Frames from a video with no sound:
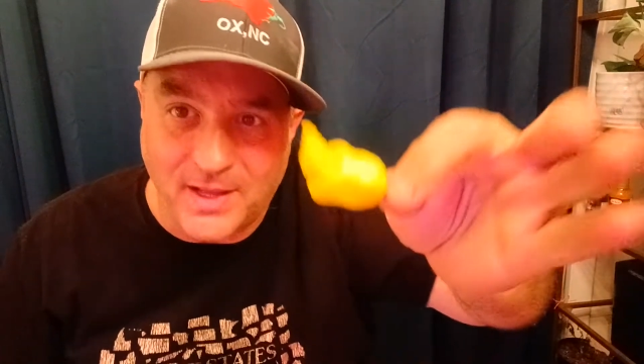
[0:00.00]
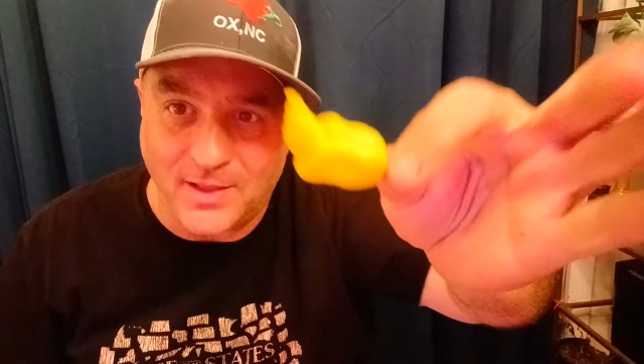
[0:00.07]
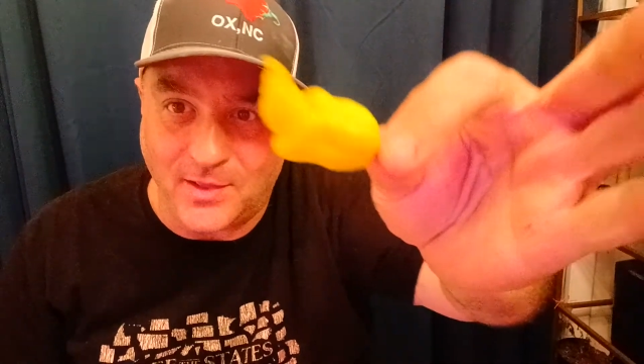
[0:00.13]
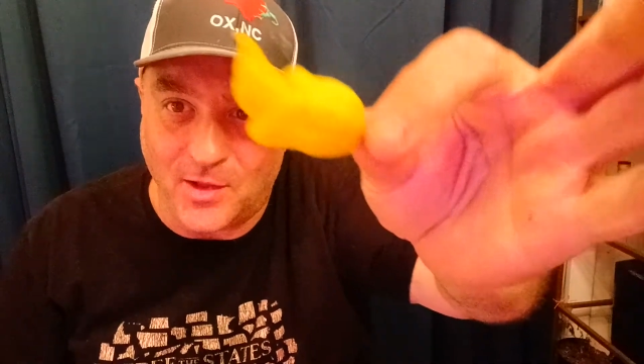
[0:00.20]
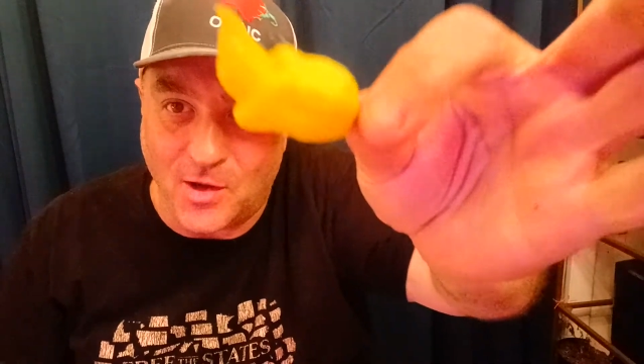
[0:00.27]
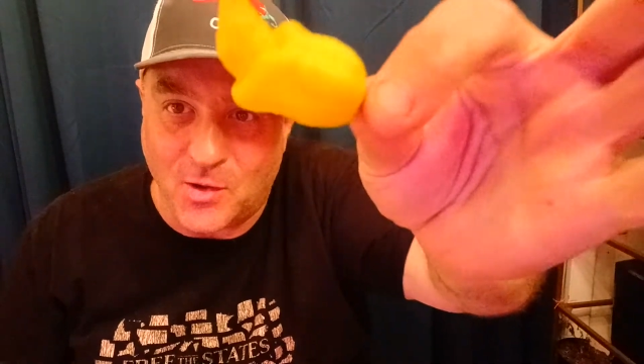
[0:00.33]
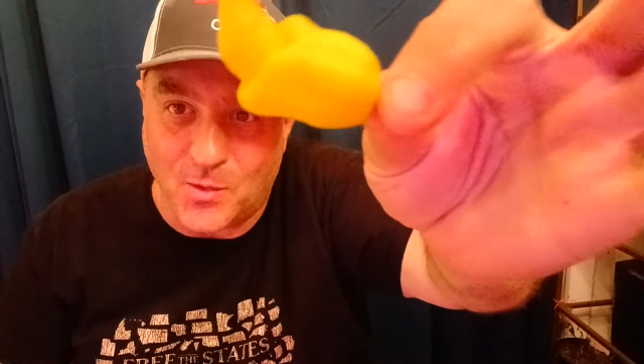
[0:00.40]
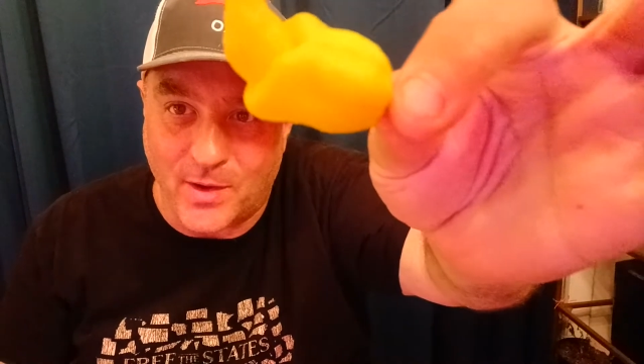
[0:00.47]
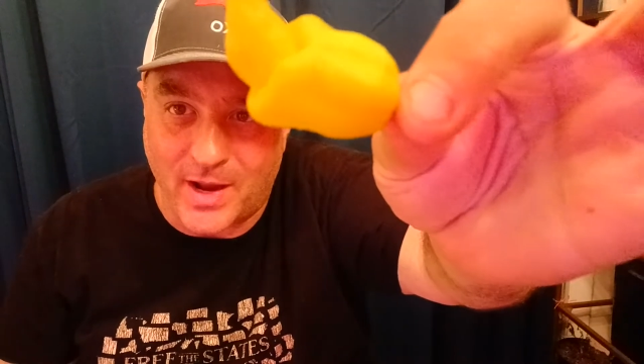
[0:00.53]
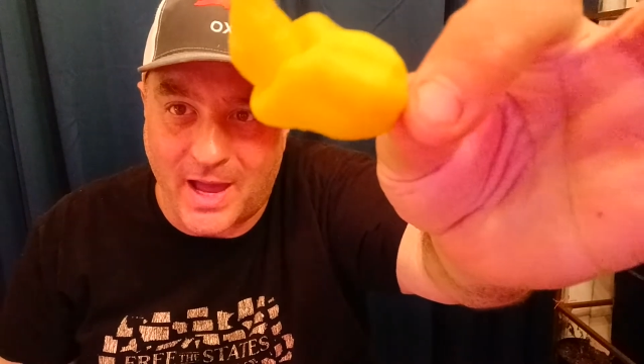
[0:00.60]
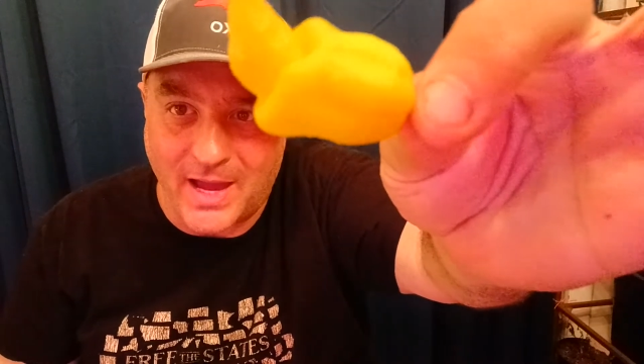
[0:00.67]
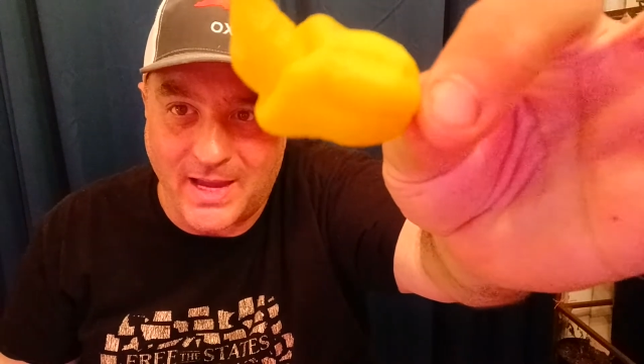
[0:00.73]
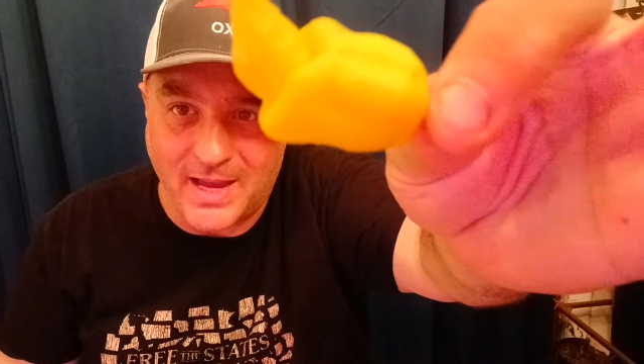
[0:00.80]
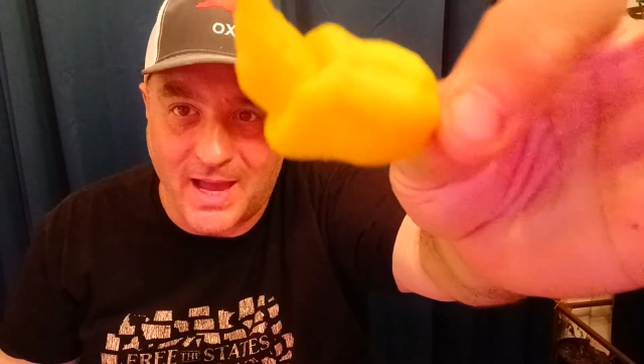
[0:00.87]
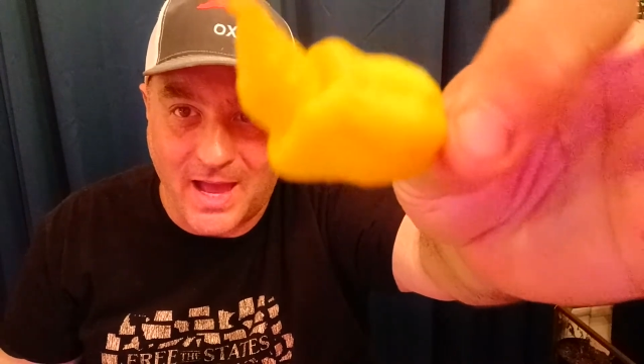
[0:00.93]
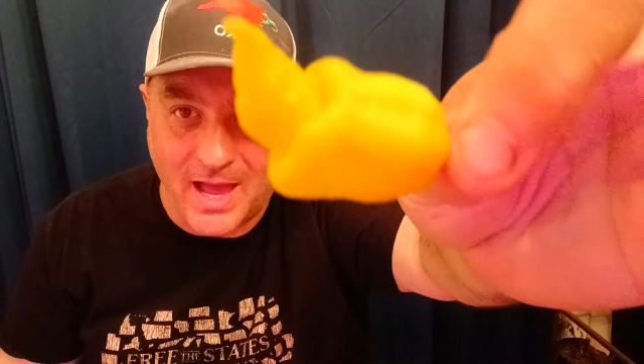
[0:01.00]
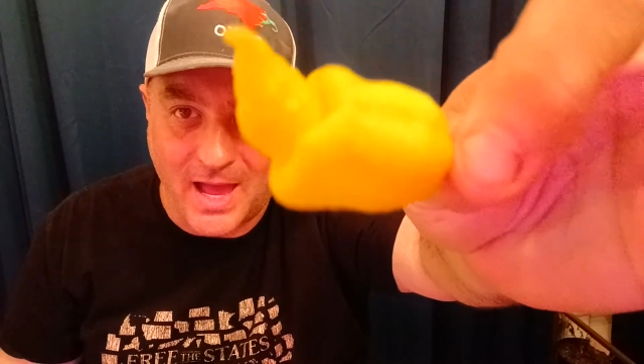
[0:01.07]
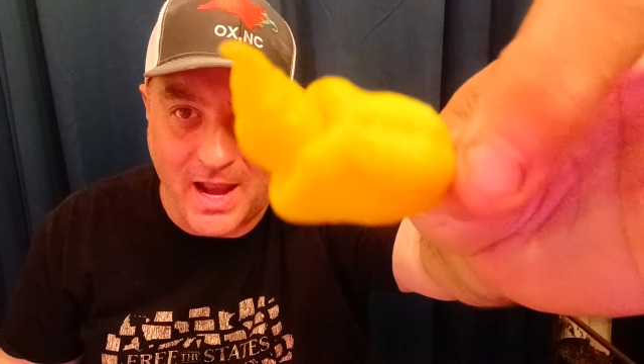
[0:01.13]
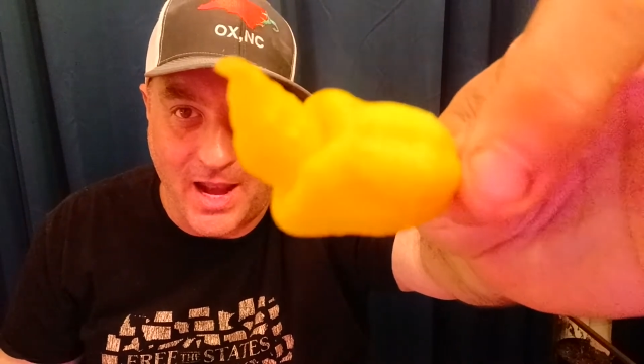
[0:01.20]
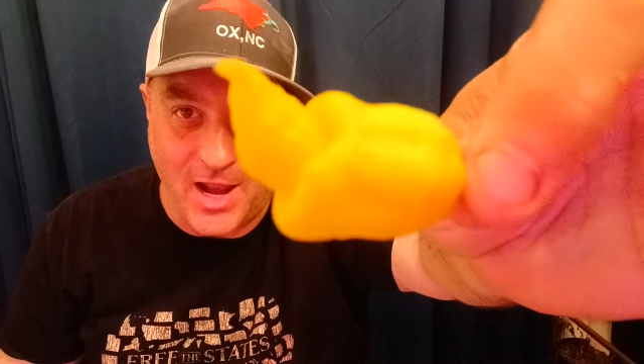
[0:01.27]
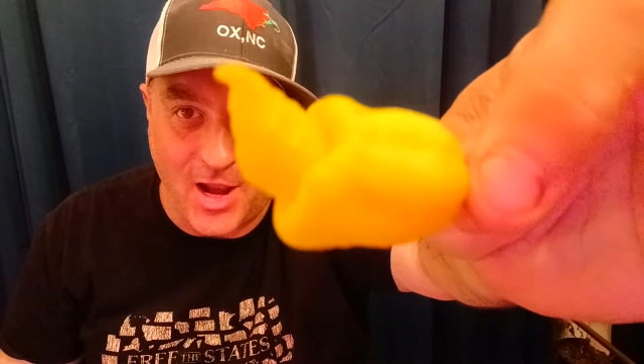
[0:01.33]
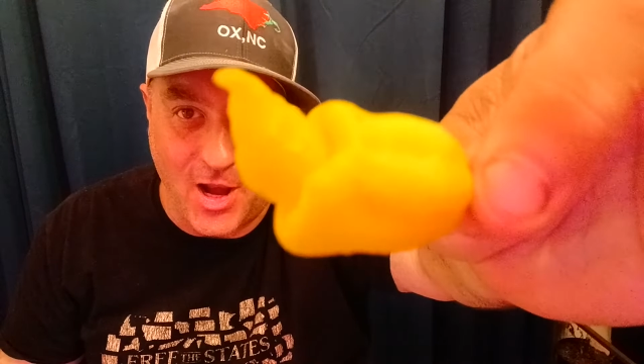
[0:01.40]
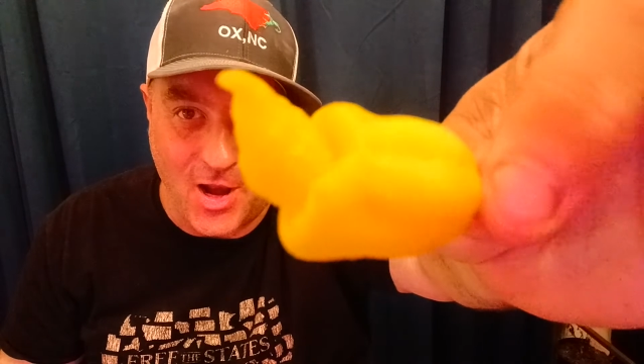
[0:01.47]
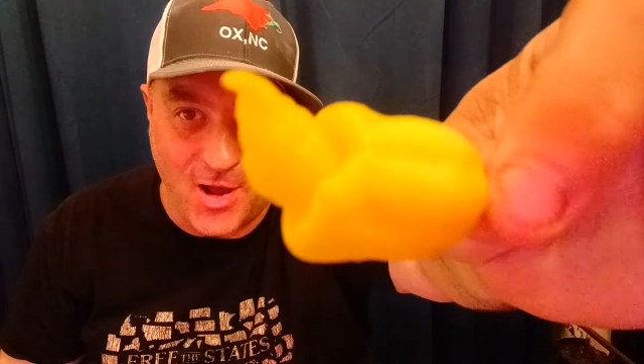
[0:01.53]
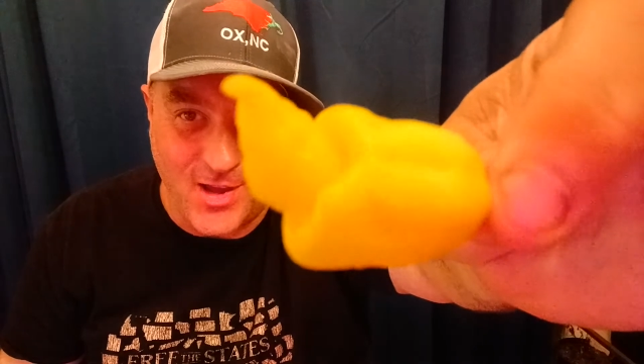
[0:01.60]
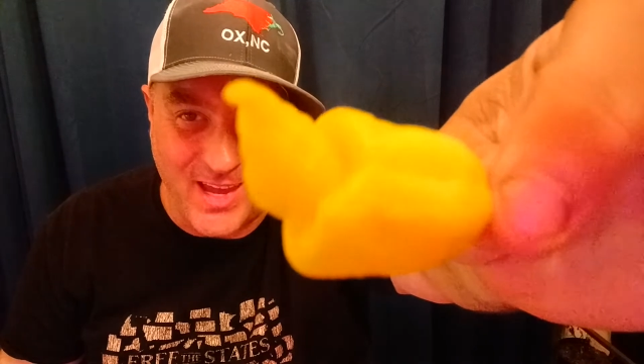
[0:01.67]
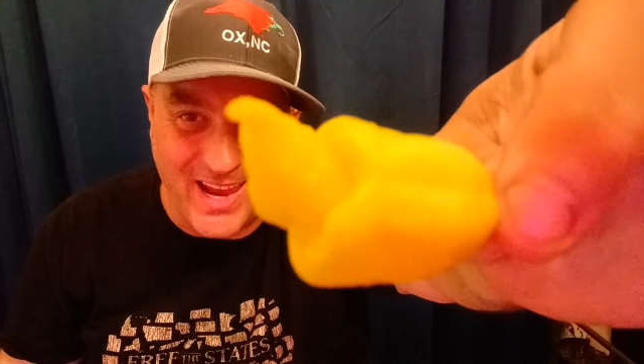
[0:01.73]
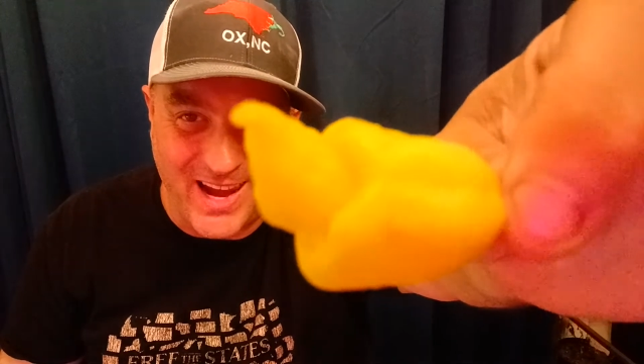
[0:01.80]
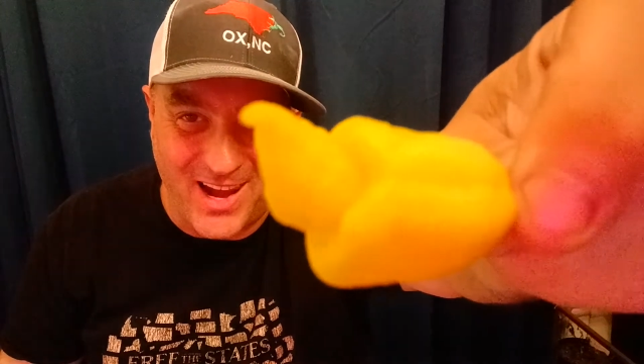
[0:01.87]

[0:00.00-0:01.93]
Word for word: and look what I got. Looky,